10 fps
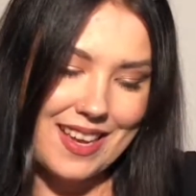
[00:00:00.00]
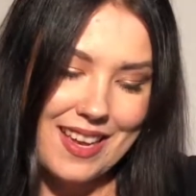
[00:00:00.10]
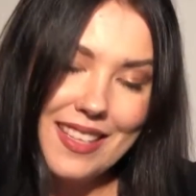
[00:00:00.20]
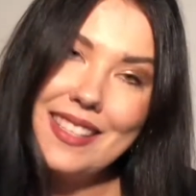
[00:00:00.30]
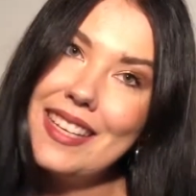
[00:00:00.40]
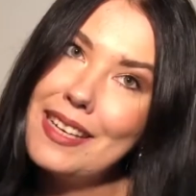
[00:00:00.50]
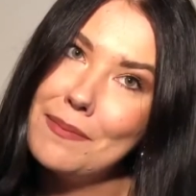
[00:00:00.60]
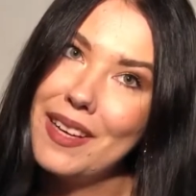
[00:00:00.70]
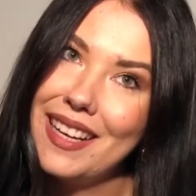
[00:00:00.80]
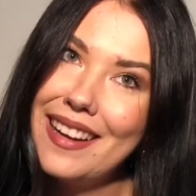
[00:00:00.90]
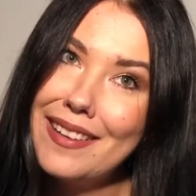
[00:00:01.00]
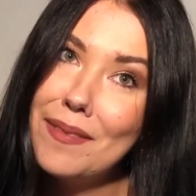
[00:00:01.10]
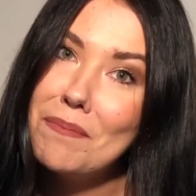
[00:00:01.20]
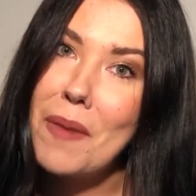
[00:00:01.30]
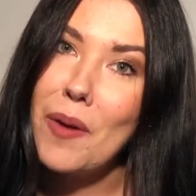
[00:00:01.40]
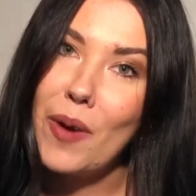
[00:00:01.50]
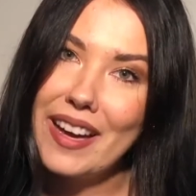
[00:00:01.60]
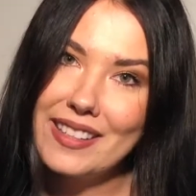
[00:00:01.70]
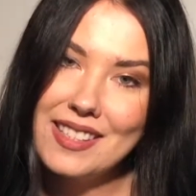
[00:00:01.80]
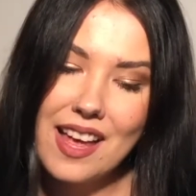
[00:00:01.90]
Cinema by
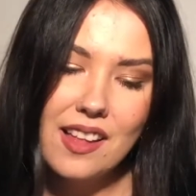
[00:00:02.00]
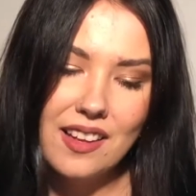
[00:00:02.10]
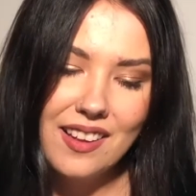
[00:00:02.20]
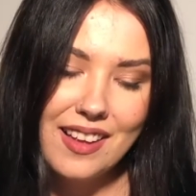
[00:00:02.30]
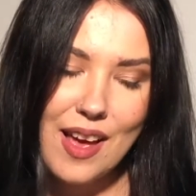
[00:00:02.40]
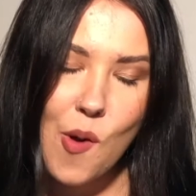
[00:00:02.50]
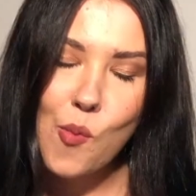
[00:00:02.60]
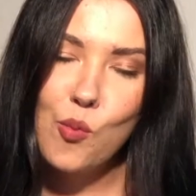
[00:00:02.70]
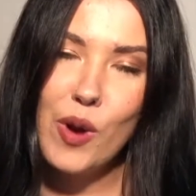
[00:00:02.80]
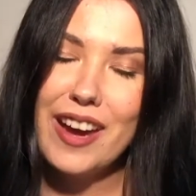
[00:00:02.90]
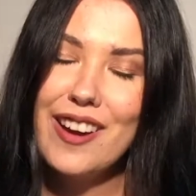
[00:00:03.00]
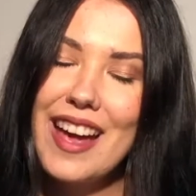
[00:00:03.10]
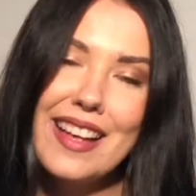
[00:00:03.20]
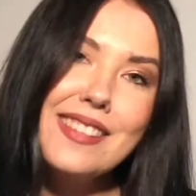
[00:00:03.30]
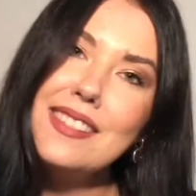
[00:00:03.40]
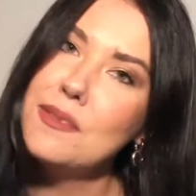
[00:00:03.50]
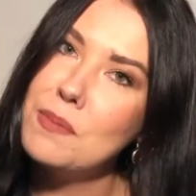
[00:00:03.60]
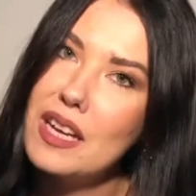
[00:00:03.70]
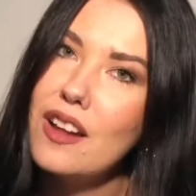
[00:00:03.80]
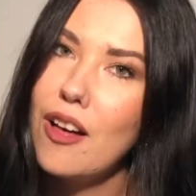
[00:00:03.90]
YSL. Where has this
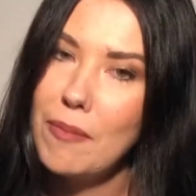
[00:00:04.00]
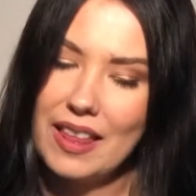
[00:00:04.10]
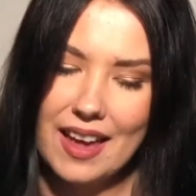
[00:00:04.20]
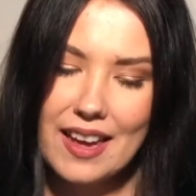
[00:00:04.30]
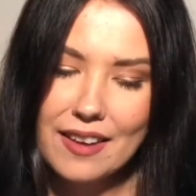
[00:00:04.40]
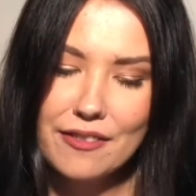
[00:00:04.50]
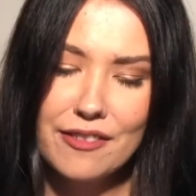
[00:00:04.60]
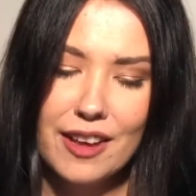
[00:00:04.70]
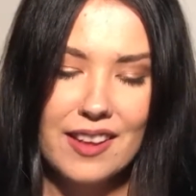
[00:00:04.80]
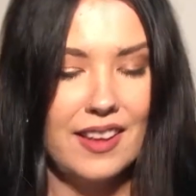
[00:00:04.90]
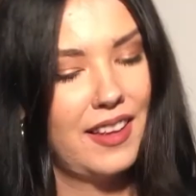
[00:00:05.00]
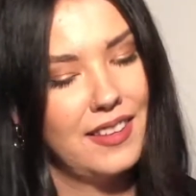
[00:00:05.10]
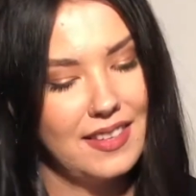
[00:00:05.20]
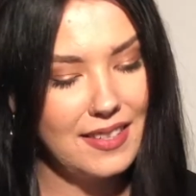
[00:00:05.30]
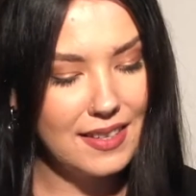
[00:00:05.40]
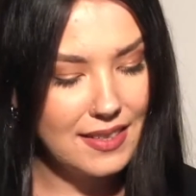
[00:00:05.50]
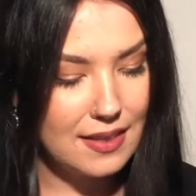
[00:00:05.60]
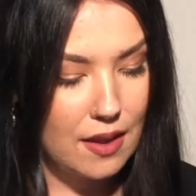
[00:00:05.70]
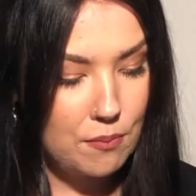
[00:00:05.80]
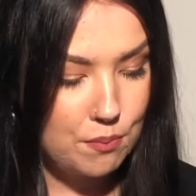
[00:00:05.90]
been all my life? This is
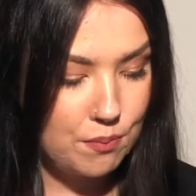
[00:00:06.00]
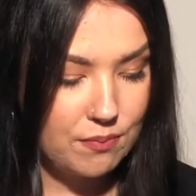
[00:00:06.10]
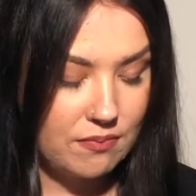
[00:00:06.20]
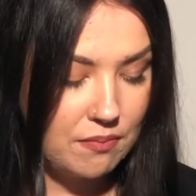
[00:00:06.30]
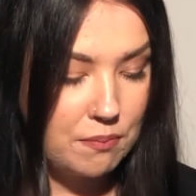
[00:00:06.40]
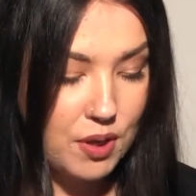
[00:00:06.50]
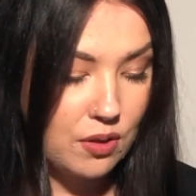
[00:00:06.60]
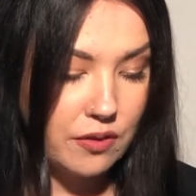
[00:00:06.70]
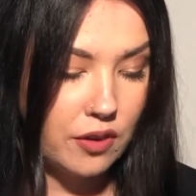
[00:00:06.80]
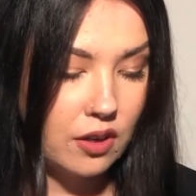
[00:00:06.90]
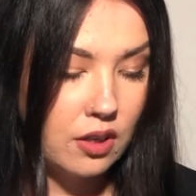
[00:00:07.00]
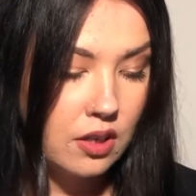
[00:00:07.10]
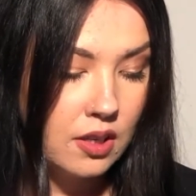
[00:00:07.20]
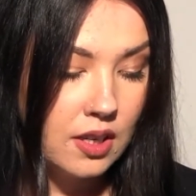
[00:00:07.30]
beautiful.